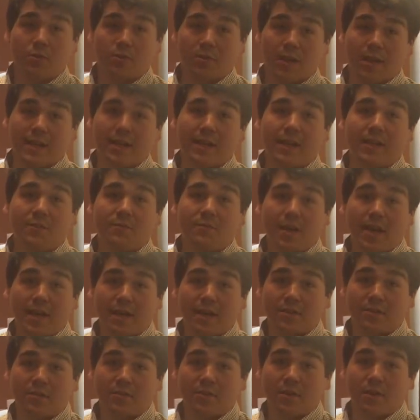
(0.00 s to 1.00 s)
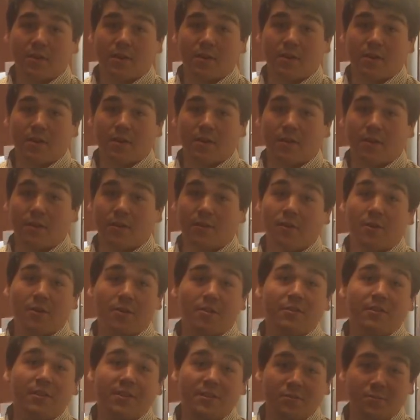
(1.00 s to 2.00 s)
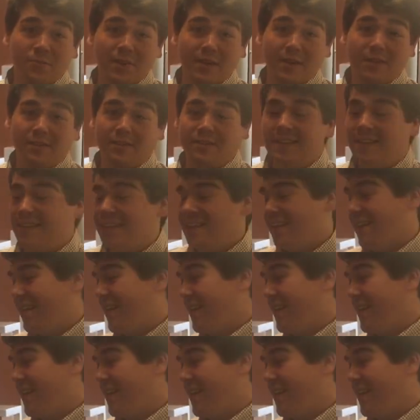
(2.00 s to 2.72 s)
We're trying to give back to our earth as well,